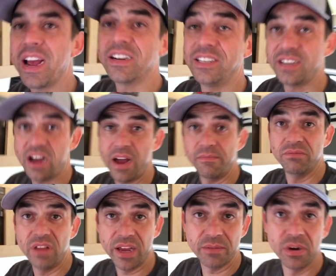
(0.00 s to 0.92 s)
out of time,
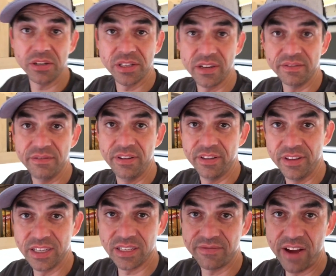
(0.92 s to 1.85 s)
like most of
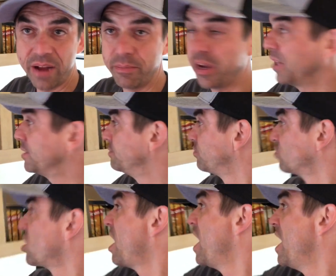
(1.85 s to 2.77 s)
this van build.
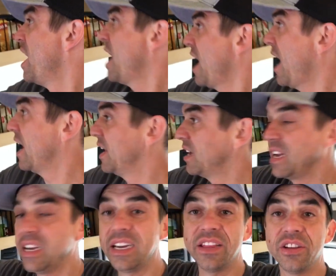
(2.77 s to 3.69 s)
And I
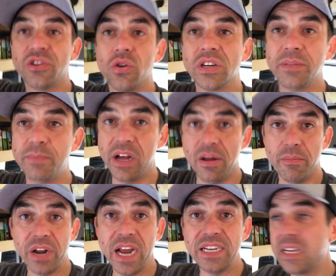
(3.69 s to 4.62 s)
didn't get the doors built,
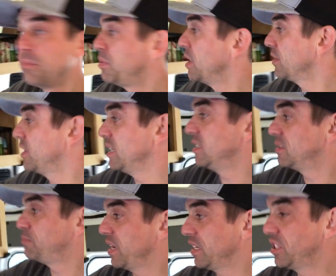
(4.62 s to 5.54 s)
but I did build these
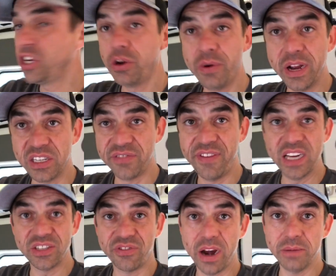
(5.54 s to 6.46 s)
big 2-inch
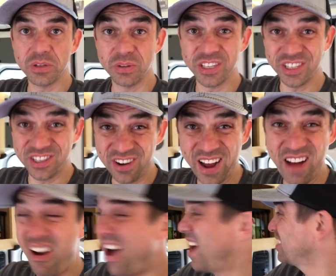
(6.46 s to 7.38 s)
face frames, which just turned
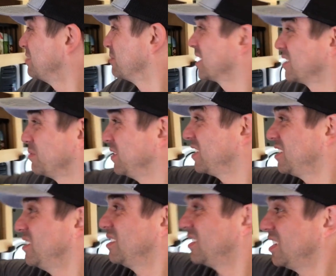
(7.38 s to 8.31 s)
out awesome because we
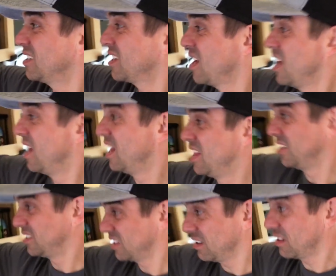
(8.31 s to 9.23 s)
just use these
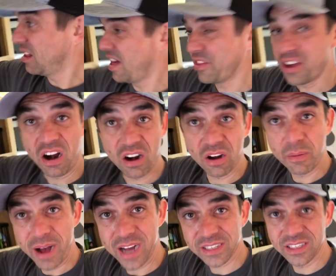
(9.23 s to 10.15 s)
little cloth cargo
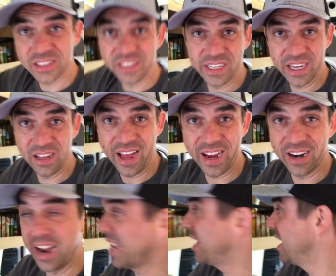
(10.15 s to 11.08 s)
boxes you can get like at
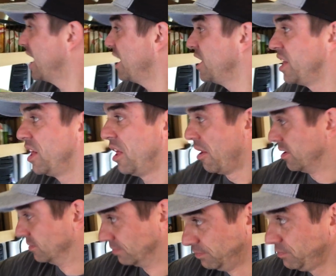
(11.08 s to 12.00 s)
IKEA.
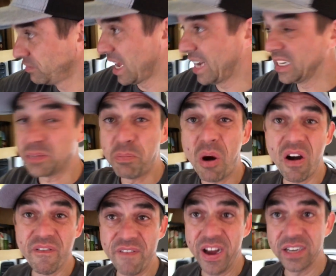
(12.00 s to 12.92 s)
And it's
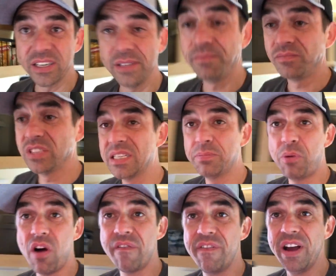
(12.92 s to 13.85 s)
perfect. It's
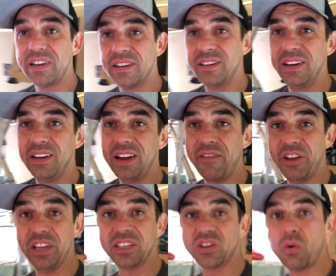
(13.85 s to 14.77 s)
perfect. Everything's